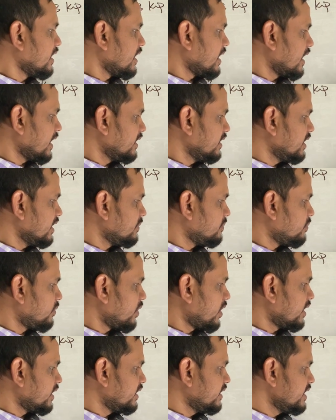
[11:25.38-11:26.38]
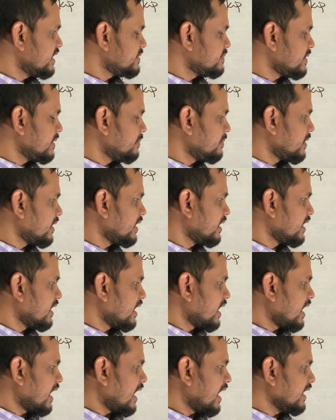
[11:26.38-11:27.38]
And then for this member,
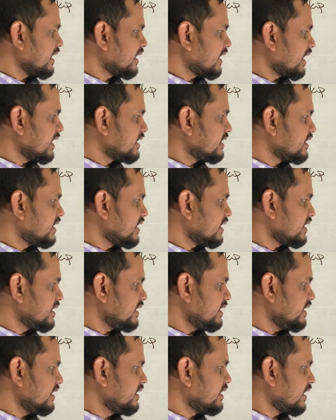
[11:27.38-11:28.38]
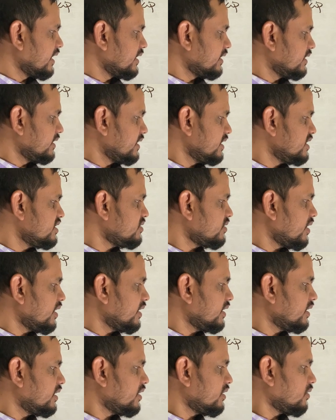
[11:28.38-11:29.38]
I can take either this
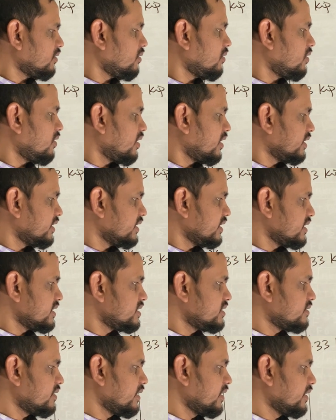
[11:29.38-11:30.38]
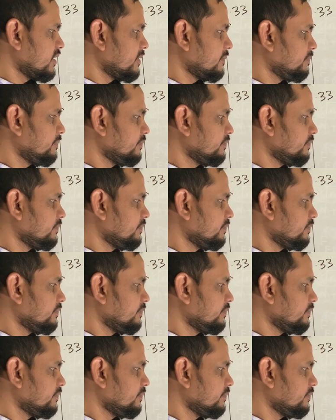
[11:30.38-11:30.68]
joint or this joint.